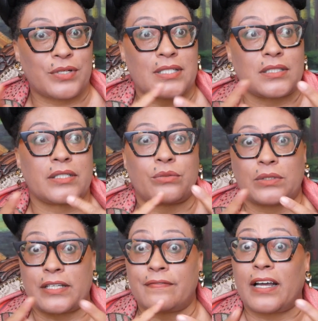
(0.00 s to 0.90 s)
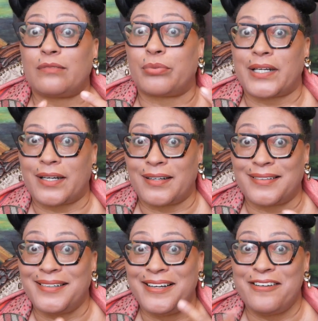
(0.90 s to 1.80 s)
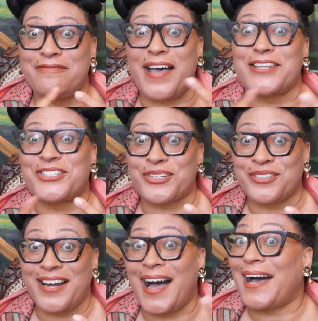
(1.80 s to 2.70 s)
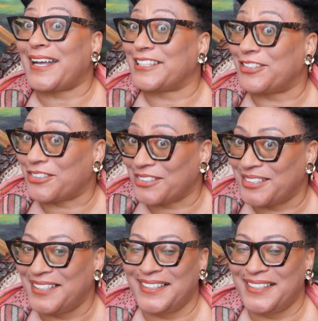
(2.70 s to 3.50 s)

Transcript: It's literally vibrating faster, higher.